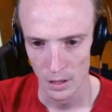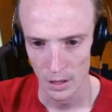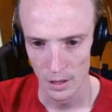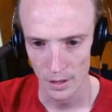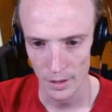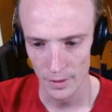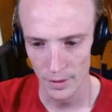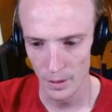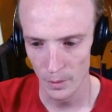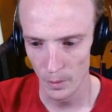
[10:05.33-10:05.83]

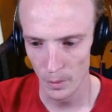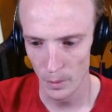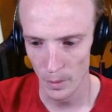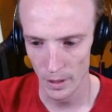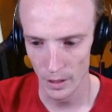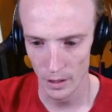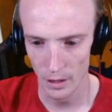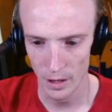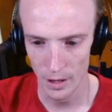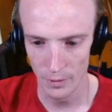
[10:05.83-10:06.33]
don't think we
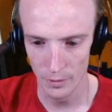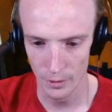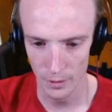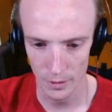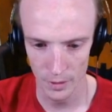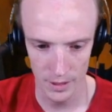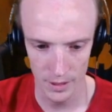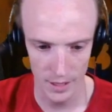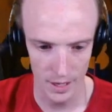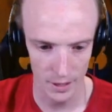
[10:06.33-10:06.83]
want Life
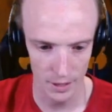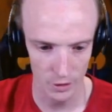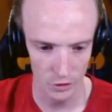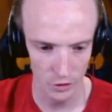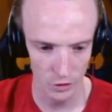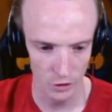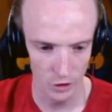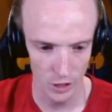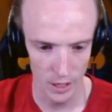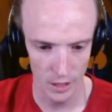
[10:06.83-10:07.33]
Forest down
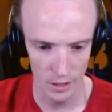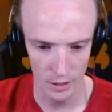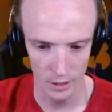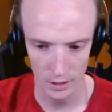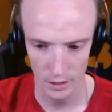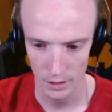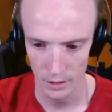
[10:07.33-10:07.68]
just yet.